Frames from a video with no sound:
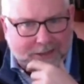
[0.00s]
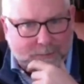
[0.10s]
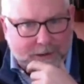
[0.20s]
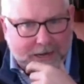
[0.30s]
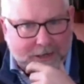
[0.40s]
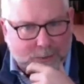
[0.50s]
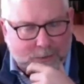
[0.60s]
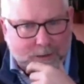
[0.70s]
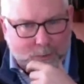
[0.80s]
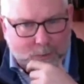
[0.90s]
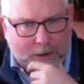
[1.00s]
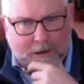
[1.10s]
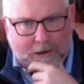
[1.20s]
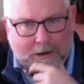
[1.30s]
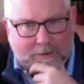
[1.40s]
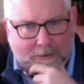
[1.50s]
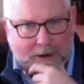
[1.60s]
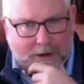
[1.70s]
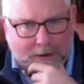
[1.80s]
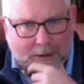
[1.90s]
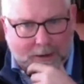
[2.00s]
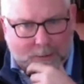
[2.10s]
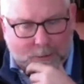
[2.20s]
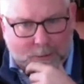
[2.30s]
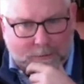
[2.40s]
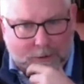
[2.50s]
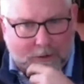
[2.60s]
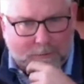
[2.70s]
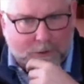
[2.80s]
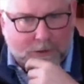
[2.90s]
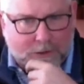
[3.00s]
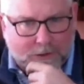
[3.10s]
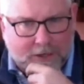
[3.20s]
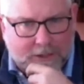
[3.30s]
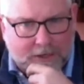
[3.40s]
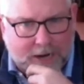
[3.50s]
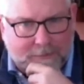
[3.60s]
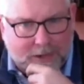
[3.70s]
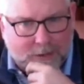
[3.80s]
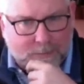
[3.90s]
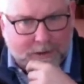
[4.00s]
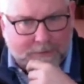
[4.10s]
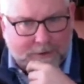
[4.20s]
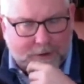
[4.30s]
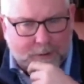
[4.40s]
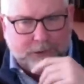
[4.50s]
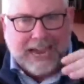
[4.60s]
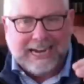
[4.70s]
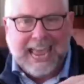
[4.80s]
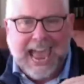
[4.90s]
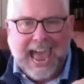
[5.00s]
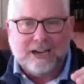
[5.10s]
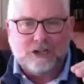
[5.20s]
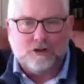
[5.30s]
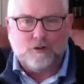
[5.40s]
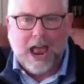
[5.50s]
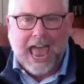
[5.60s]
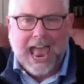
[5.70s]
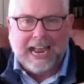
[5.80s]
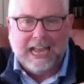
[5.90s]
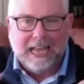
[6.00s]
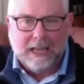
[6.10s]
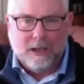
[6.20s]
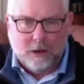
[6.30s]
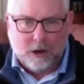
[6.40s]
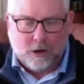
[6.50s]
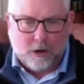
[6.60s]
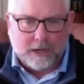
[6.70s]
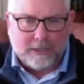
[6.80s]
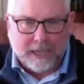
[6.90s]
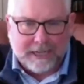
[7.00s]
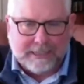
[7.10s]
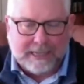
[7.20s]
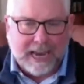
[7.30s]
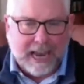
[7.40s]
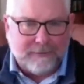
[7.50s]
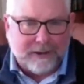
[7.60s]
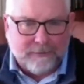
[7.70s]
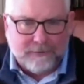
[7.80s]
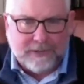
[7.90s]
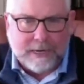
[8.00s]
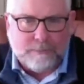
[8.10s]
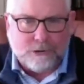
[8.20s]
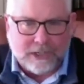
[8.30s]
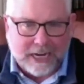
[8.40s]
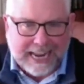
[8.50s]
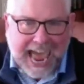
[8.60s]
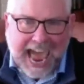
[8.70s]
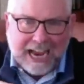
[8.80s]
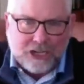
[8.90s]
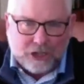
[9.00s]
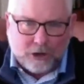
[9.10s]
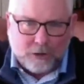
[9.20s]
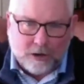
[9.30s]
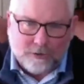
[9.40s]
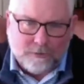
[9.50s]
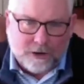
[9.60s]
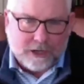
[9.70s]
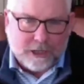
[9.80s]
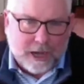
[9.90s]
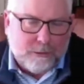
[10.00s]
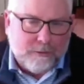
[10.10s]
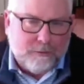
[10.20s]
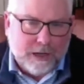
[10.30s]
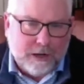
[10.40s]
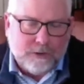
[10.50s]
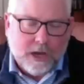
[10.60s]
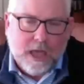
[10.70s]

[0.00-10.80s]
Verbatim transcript: S&P. So we've been way better off earning what we've earned versus the 6.5 of the S&P 500. But that cash drag across, let's say, having 15% cash across various client portfolios